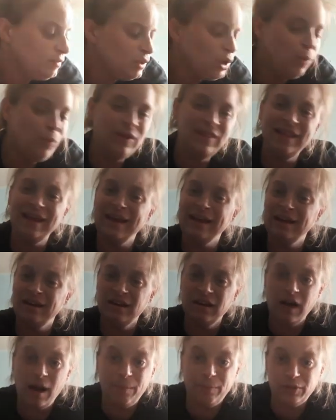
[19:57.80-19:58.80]
when they get
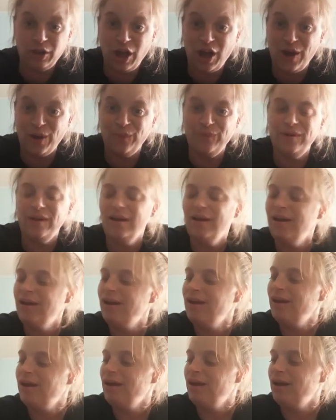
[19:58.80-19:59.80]
an upload.
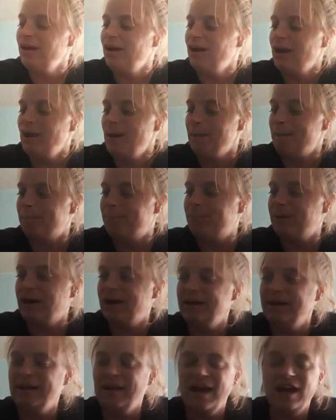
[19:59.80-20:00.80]

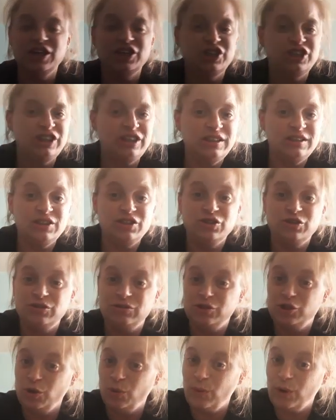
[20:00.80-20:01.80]
But yeah, she is
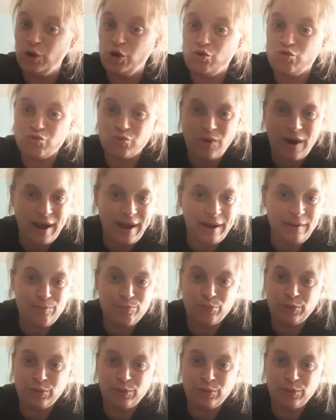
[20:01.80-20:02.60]
doing great.